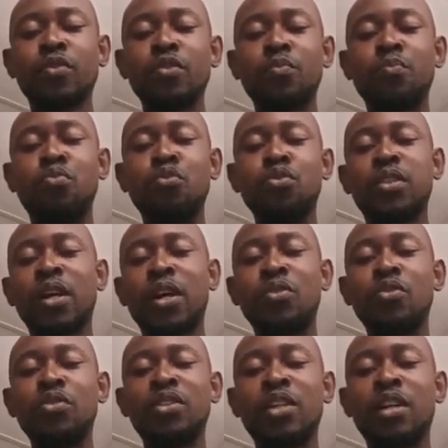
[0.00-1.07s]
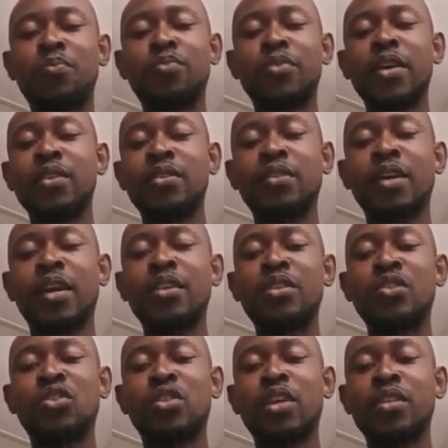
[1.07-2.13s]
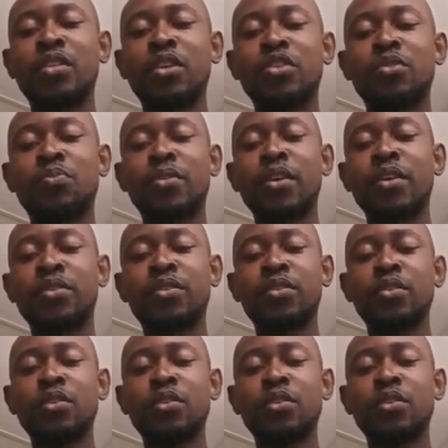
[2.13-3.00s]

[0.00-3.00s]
put an original price and a striked out price.